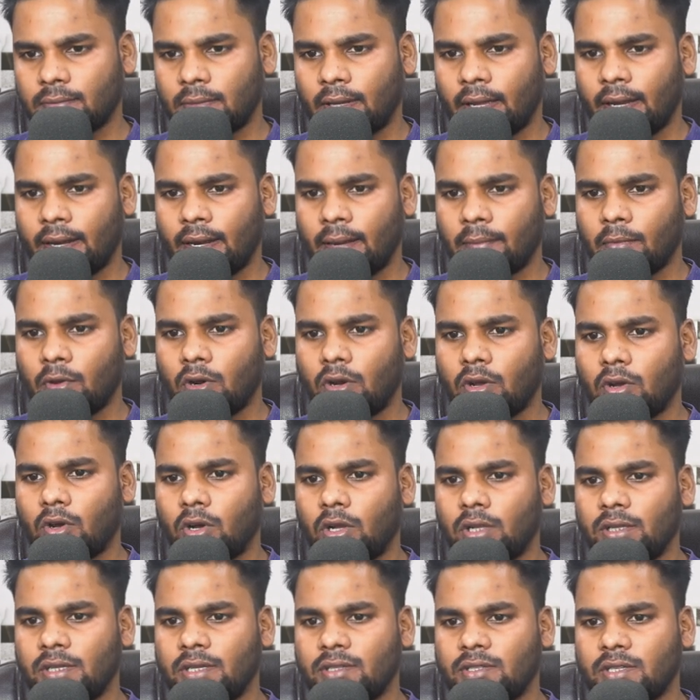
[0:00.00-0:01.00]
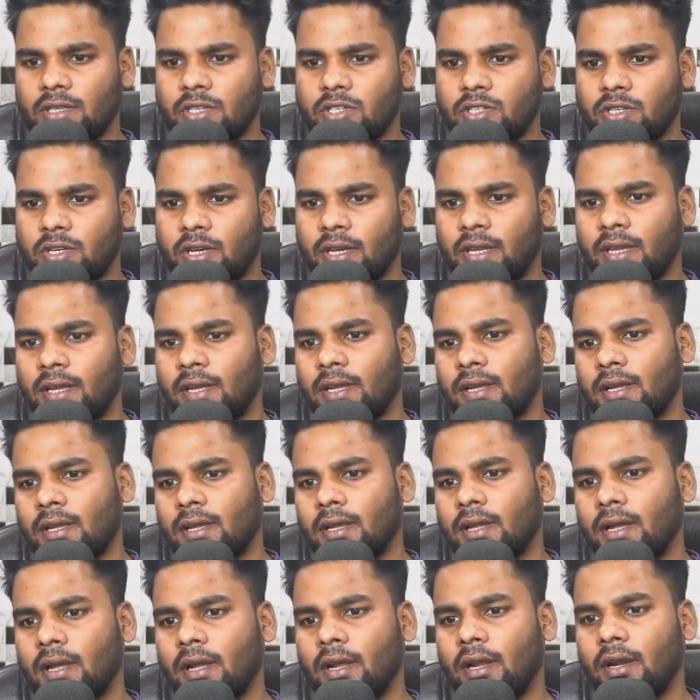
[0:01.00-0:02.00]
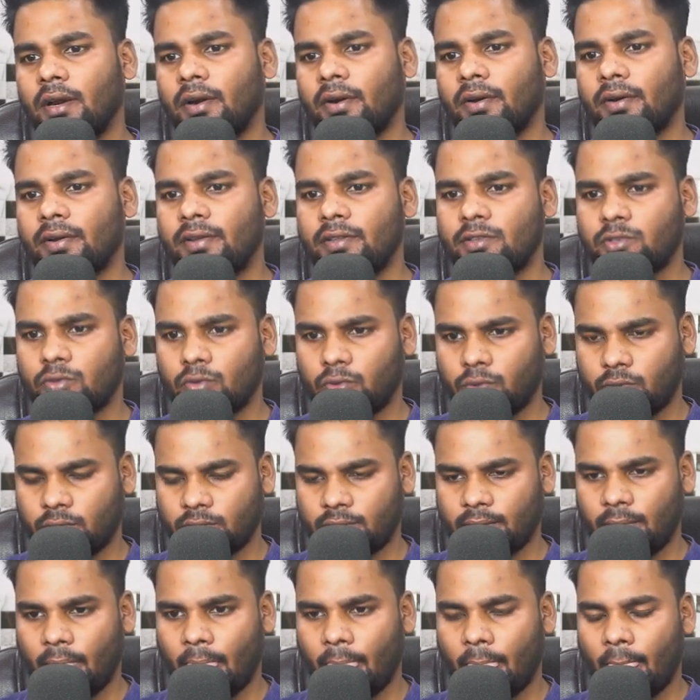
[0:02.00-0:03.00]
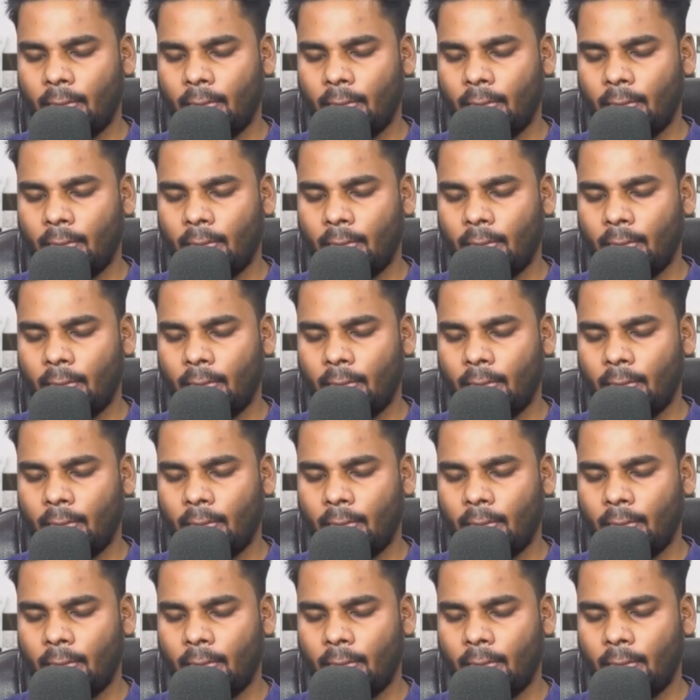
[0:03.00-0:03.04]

and I'm gonna call this string resource.